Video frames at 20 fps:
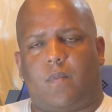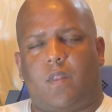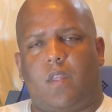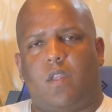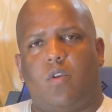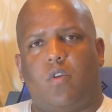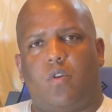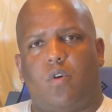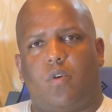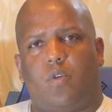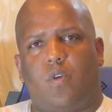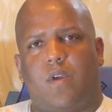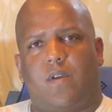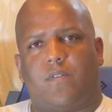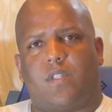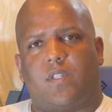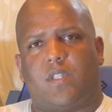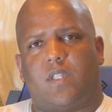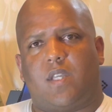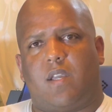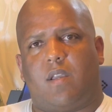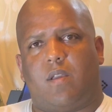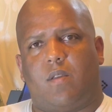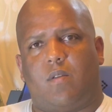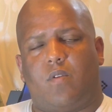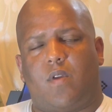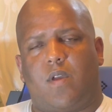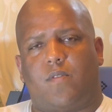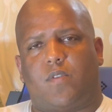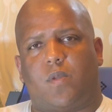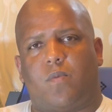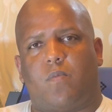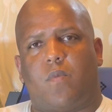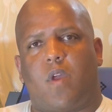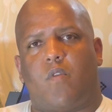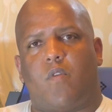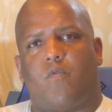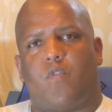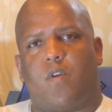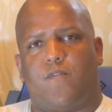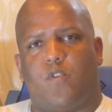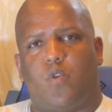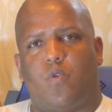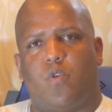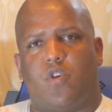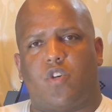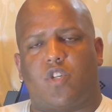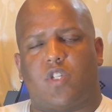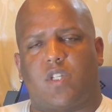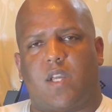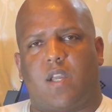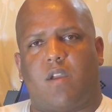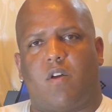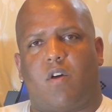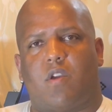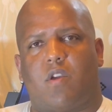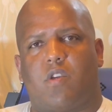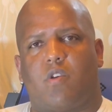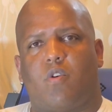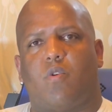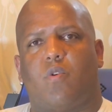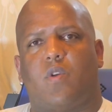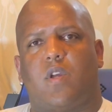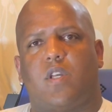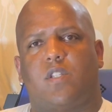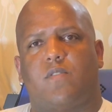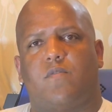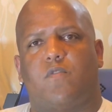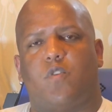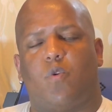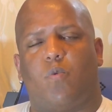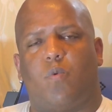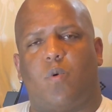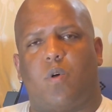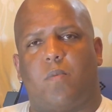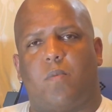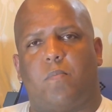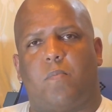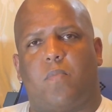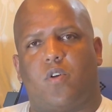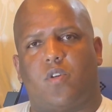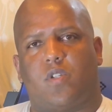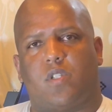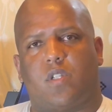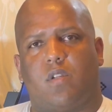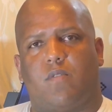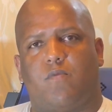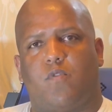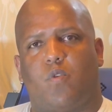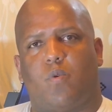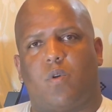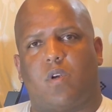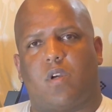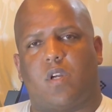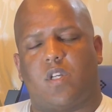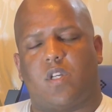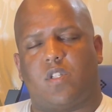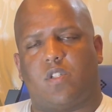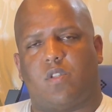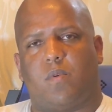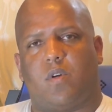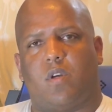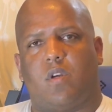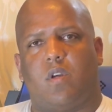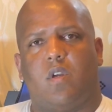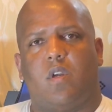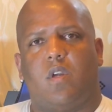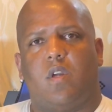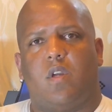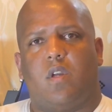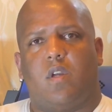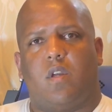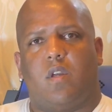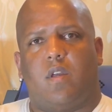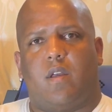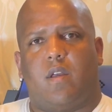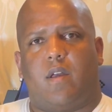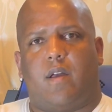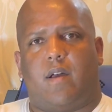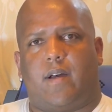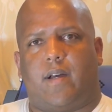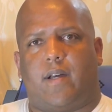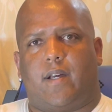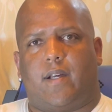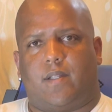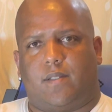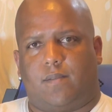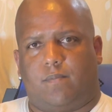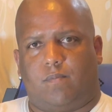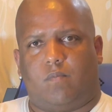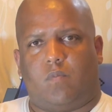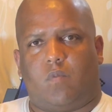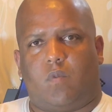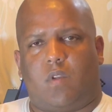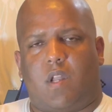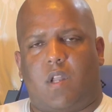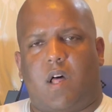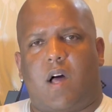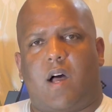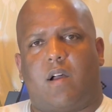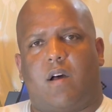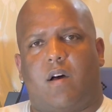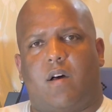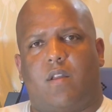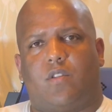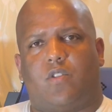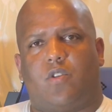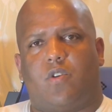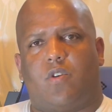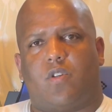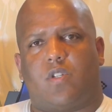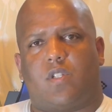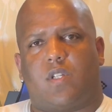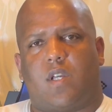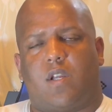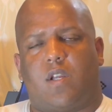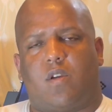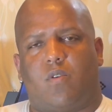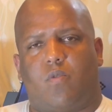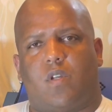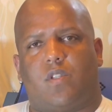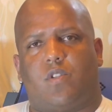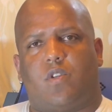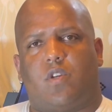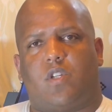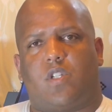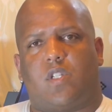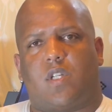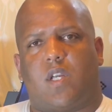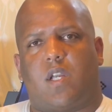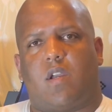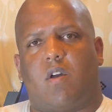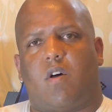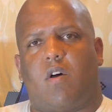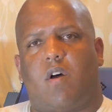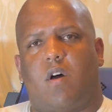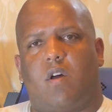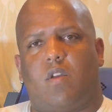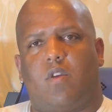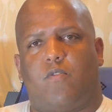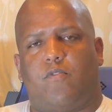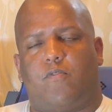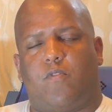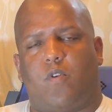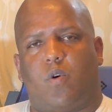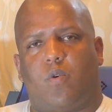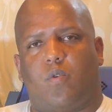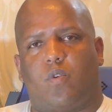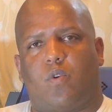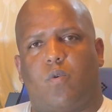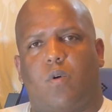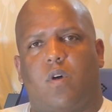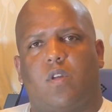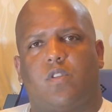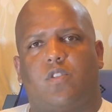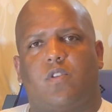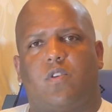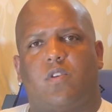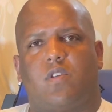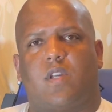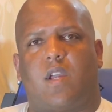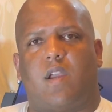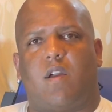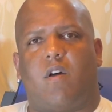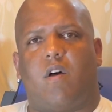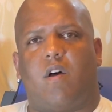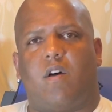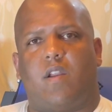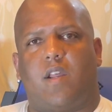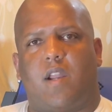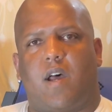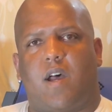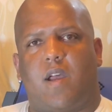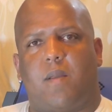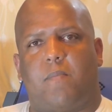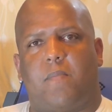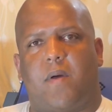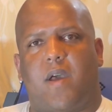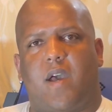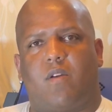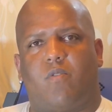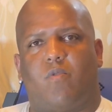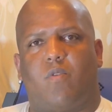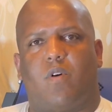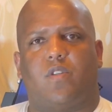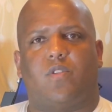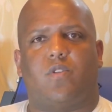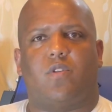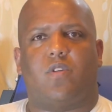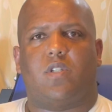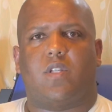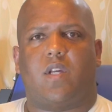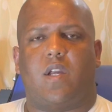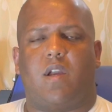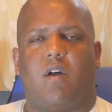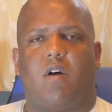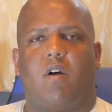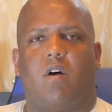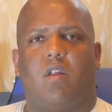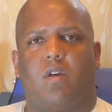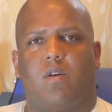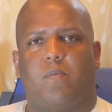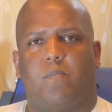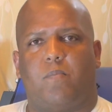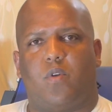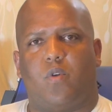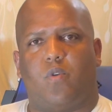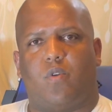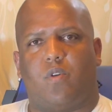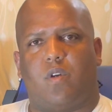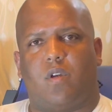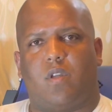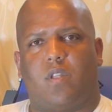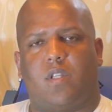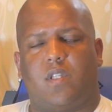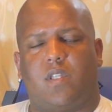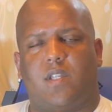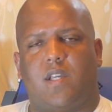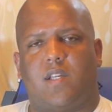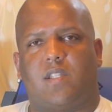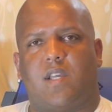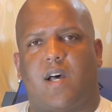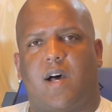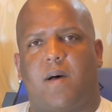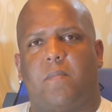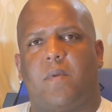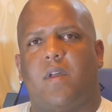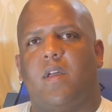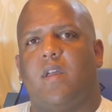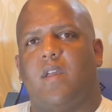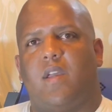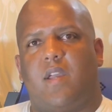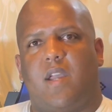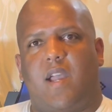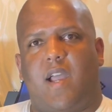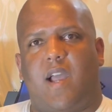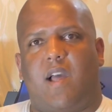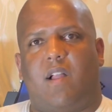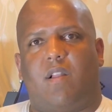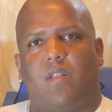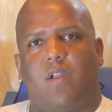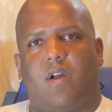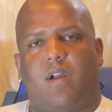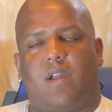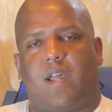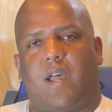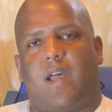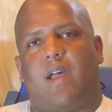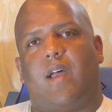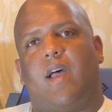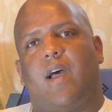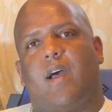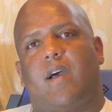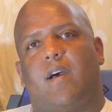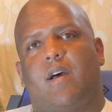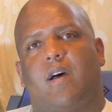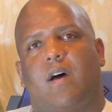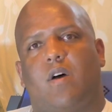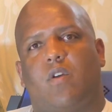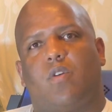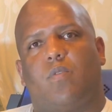you have to review your site on your own, as if you were a person, if you were a customer. Log on to your site, go onto your site on your phone, go onto your site on an iPad, go onto your site on the computer, on the desktop, and look at how